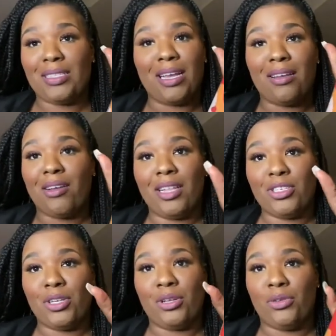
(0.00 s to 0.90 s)
I can already let
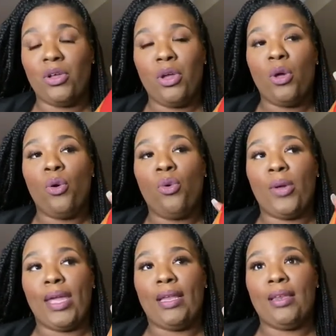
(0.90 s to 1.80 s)
you know
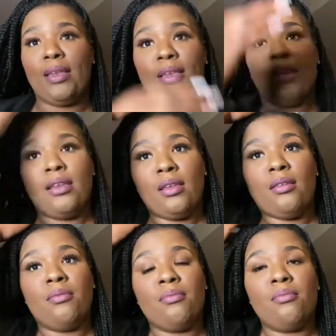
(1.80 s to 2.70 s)
when
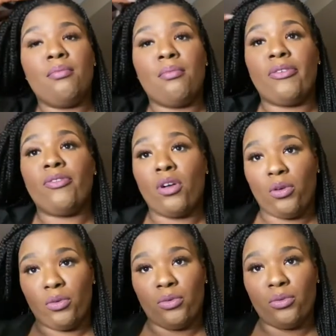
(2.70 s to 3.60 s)
my
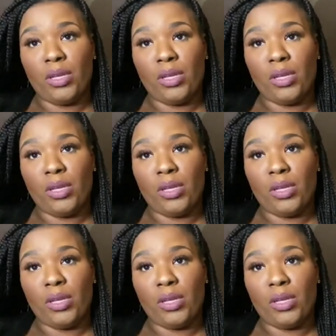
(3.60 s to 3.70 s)
fro is